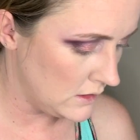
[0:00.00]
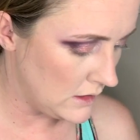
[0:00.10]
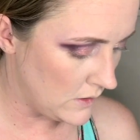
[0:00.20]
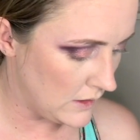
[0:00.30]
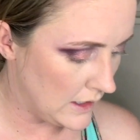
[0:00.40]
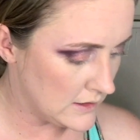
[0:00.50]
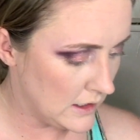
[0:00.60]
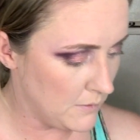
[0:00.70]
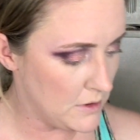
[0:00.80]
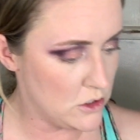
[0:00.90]
Now the next
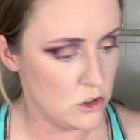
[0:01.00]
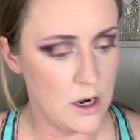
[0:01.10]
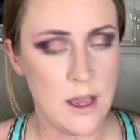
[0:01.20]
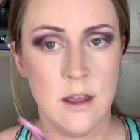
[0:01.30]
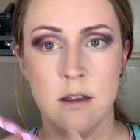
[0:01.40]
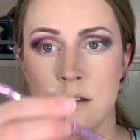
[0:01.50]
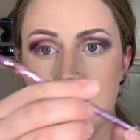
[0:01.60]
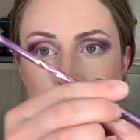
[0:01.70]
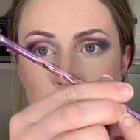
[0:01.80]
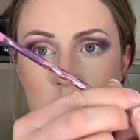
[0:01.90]
thing I'm gonna try is
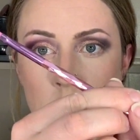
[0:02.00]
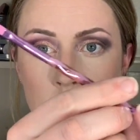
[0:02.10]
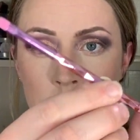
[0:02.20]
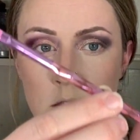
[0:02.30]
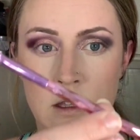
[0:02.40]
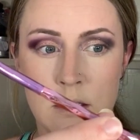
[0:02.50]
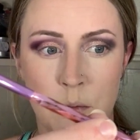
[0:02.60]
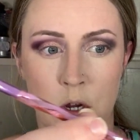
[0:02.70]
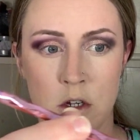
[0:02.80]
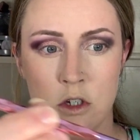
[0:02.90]
this
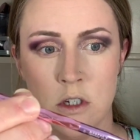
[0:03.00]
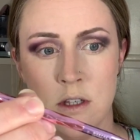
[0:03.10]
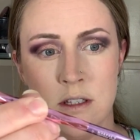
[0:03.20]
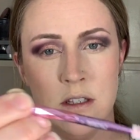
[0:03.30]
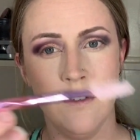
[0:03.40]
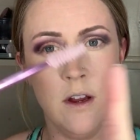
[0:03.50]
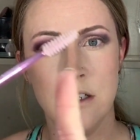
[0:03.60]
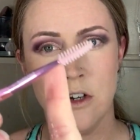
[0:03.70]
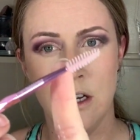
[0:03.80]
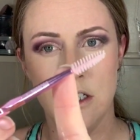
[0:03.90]
brush. This is very
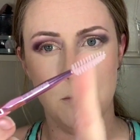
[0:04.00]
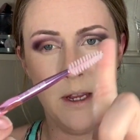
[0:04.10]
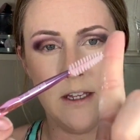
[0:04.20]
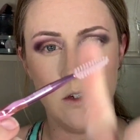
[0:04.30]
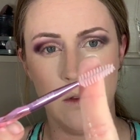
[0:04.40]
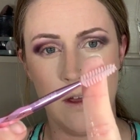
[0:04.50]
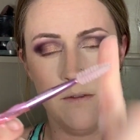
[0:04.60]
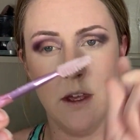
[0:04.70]
strange to me. I don't love